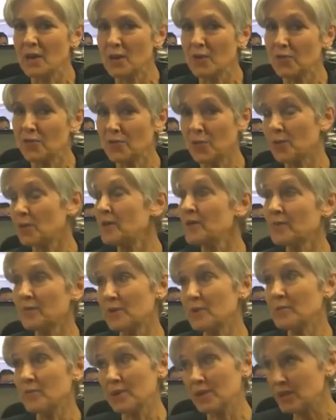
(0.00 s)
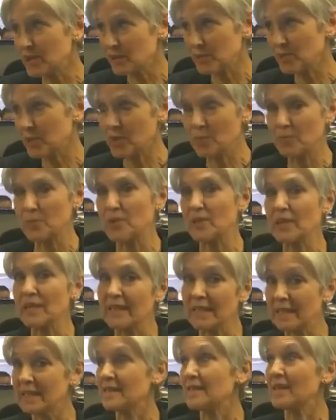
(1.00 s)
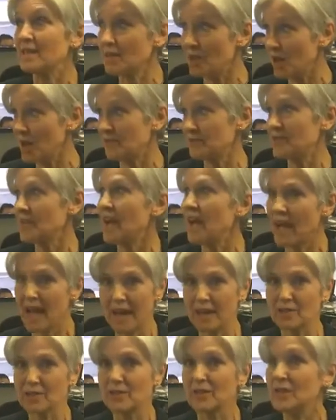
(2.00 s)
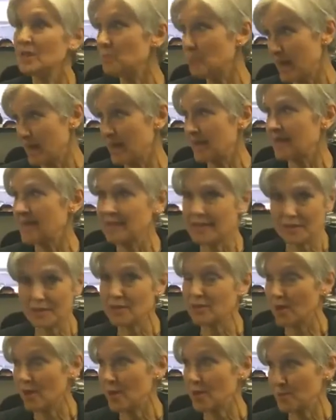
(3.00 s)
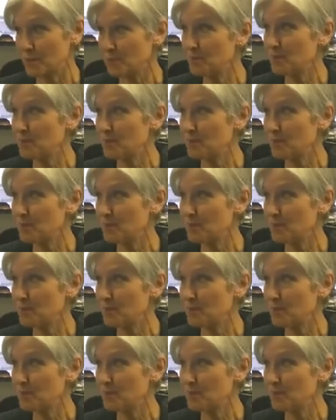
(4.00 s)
43 million people is enough to actually make it so.